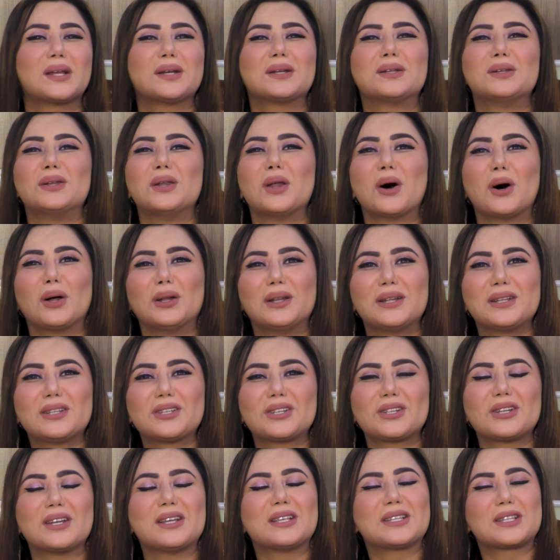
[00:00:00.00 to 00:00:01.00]

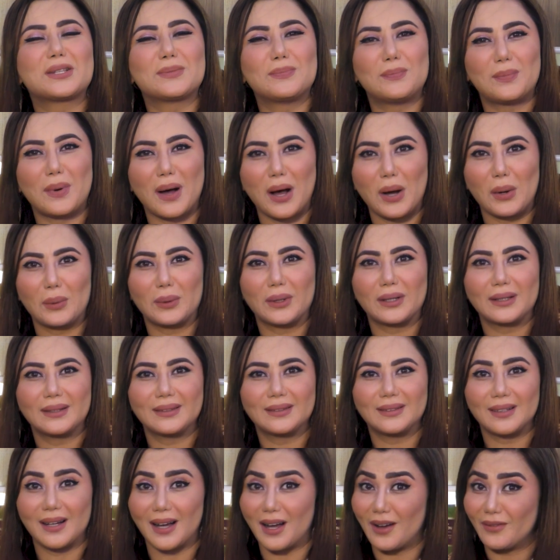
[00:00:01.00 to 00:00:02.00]
Knowledge is power,
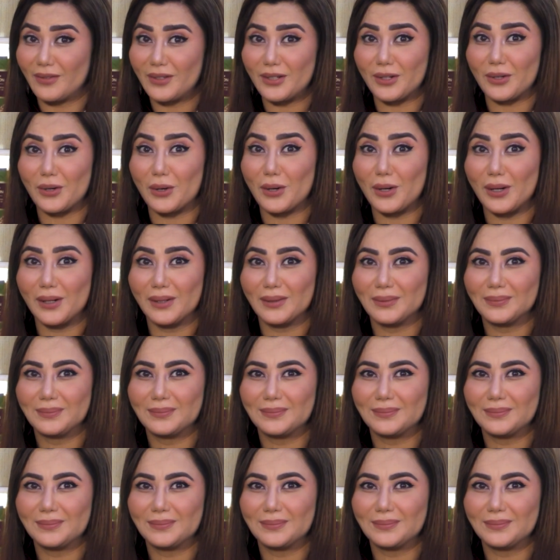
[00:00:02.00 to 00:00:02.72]
after all.